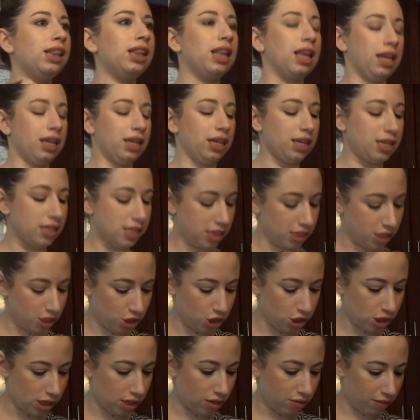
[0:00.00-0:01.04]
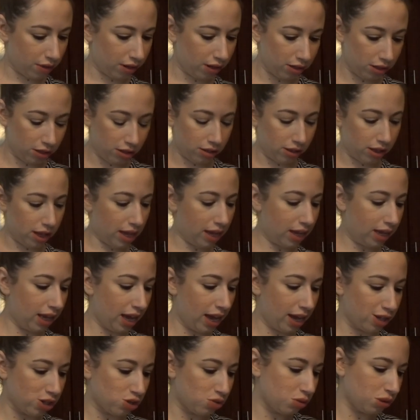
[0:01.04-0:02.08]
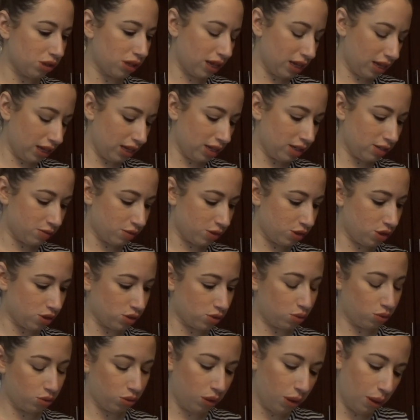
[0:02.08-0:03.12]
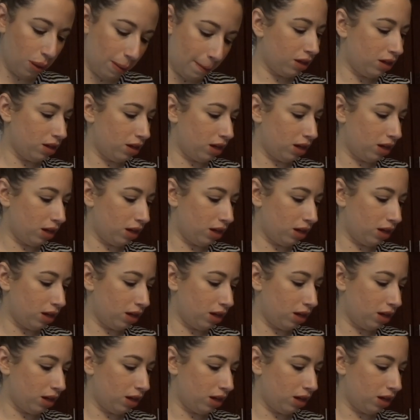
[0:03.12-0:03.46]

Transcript: leggings than just like regular like casual leggings, which is cool.